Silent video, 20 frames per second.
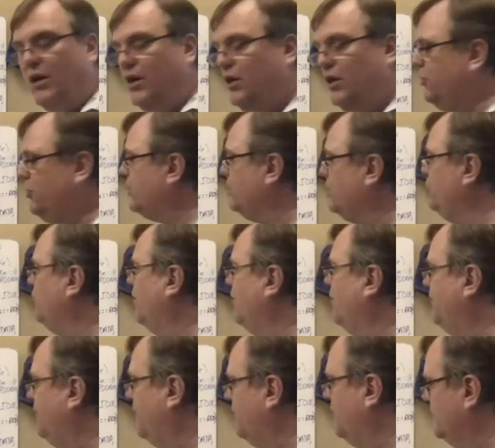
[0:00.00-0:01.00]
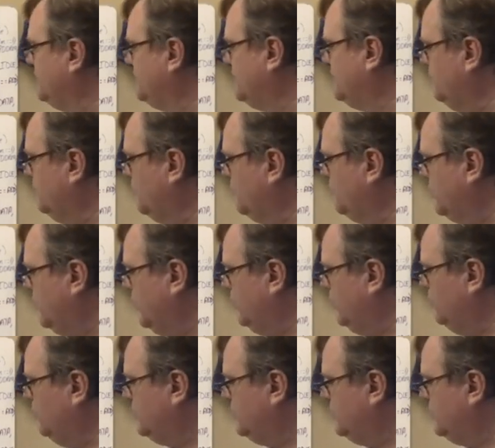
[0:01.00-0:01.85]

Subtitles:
You can do a very similar thing with the